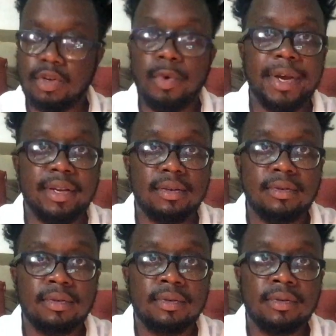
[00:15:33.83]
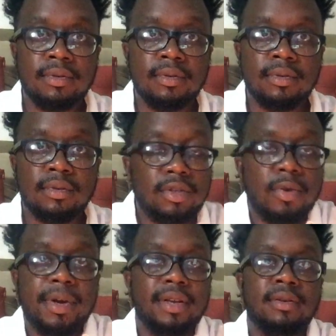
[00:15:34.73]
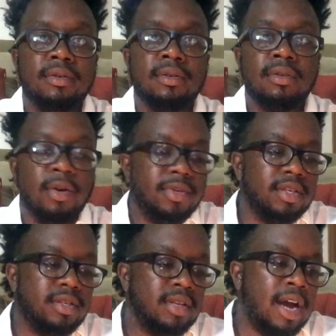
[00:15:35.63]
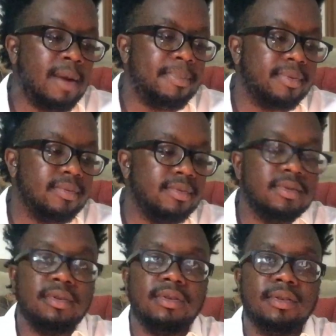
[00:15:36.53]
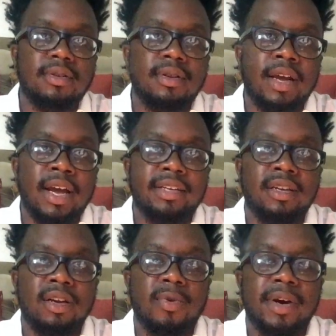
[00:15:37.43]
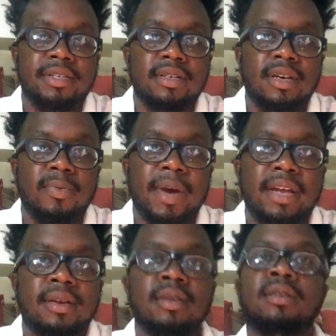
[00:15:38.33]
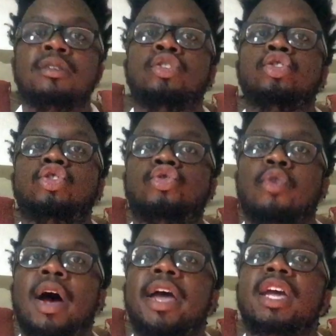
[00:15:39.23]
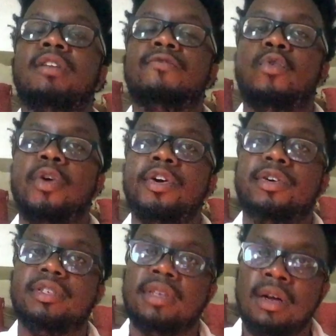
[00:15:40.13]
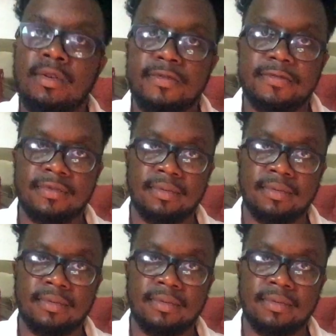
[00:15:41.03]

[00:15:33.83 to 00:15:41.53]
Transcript: Do it. Do it. Don't just stop asking a question and waiting. Try it for yourself.